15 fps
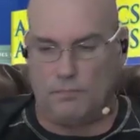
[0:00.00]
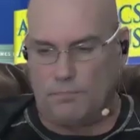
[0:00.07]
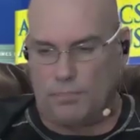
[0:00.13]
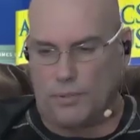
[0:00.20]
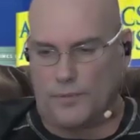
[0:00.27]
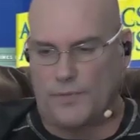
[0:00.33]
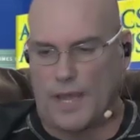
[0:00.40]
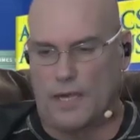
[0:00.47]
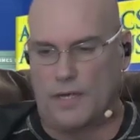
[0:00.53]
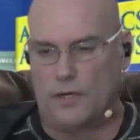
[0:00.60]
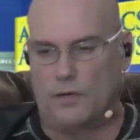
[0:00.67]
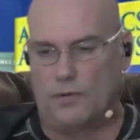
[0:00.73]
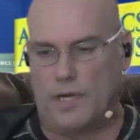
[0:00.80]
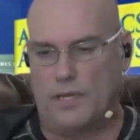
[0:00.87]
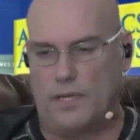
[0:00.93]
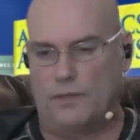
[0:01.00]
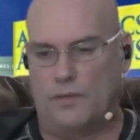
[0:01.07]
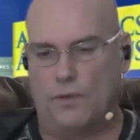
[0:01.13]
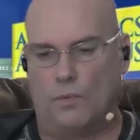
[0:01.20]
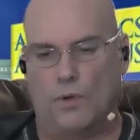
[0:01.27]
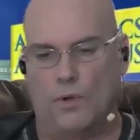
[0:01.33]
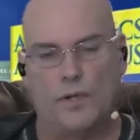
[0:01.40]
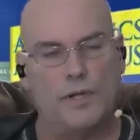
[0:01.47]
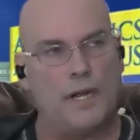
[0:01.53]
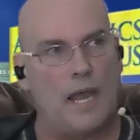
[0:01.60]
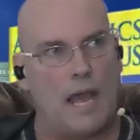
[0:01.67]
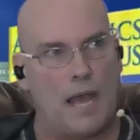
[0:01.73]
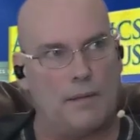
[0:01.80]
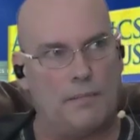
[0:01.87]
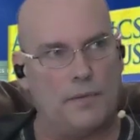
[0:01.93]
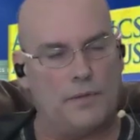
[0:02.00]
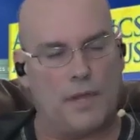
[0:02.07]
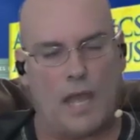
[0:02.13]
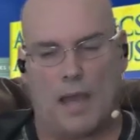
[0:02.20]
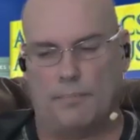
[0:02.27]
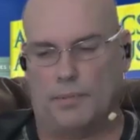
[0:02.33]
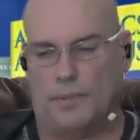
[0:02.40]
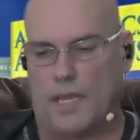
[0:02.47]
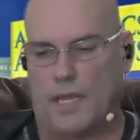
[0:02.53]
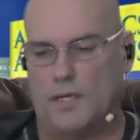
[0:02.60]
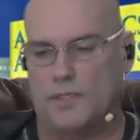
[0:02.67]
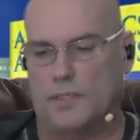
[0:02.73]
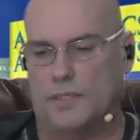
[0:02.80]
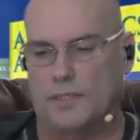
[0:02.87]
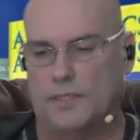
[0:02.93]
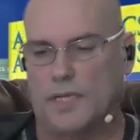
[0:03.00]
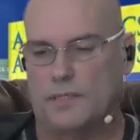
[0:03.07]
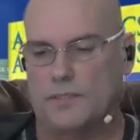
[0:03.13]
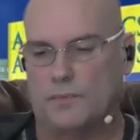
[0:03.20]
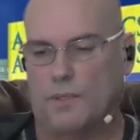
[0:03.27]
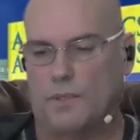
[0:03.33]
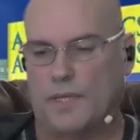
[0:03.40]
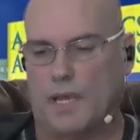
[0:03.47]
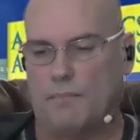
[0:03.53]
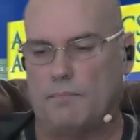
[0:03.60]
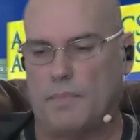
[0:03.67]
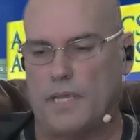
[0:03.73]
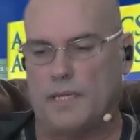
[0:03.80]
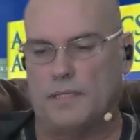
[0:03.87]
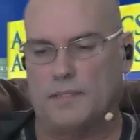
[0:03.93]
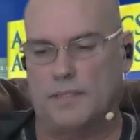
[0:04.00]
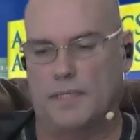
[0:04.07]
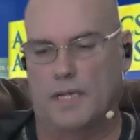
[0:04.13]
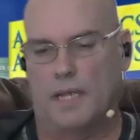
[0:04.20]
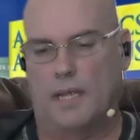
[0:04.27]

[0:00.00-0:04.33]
put that in green, the word the application, because that's what that means.